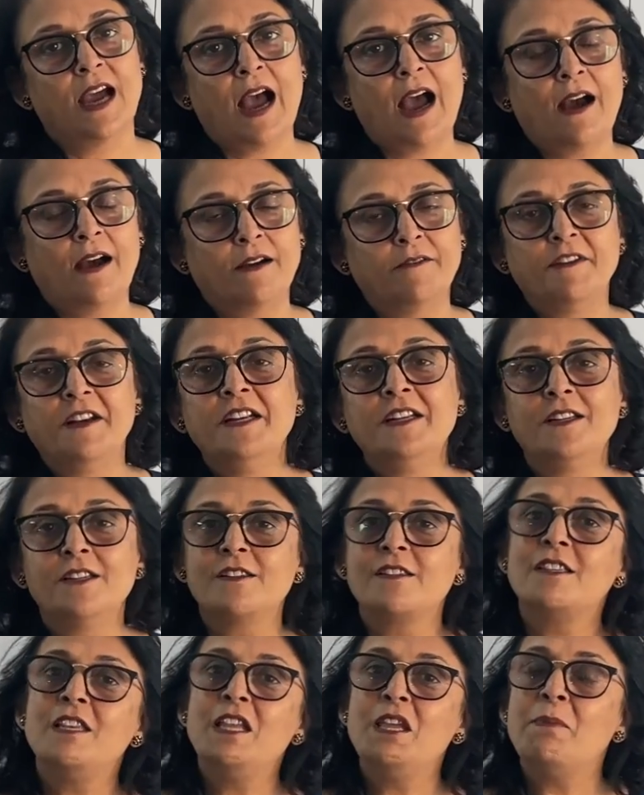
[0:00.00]
uh, winter
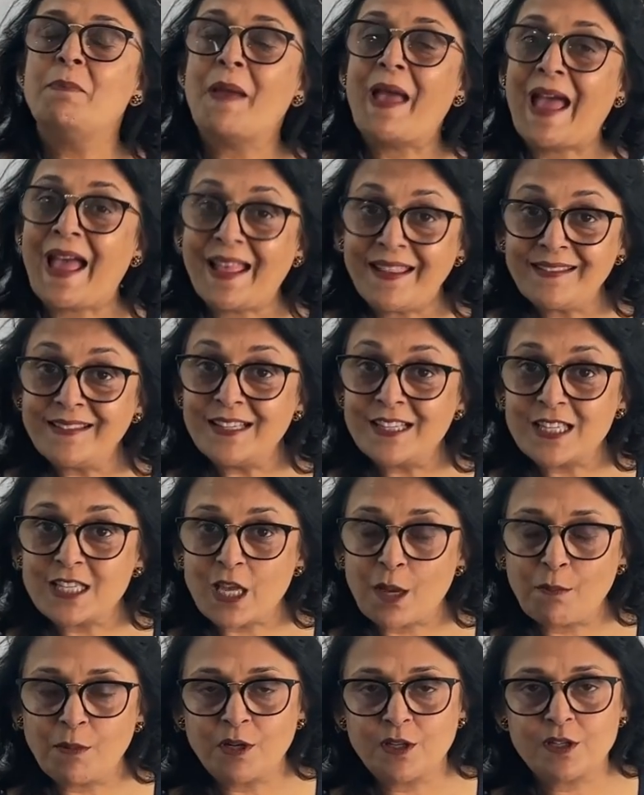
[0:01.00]
sleep and the
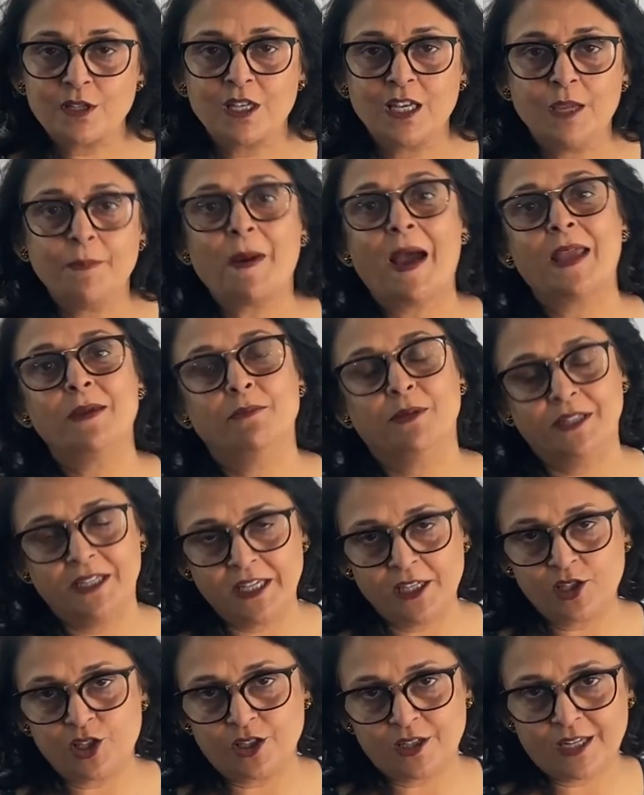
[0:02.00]
summer sleep,
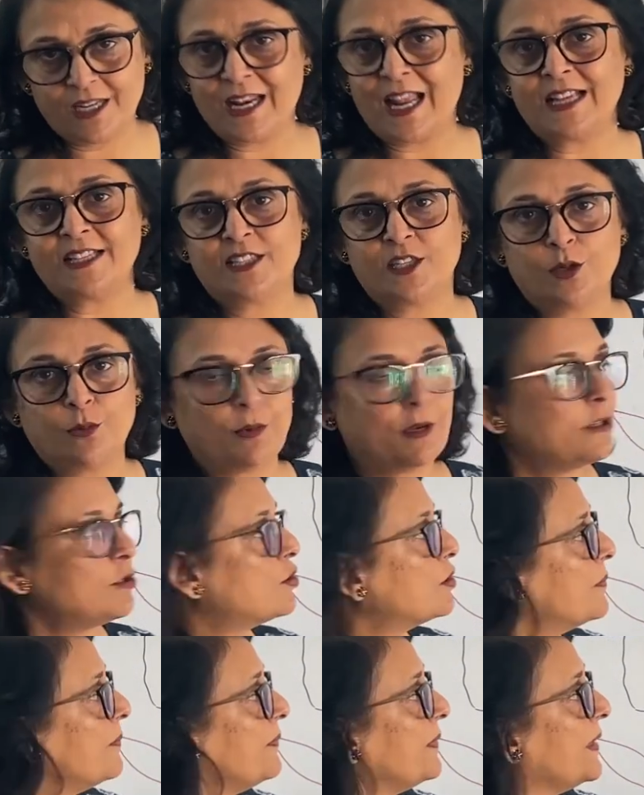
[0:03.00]
hibernation and aestivation.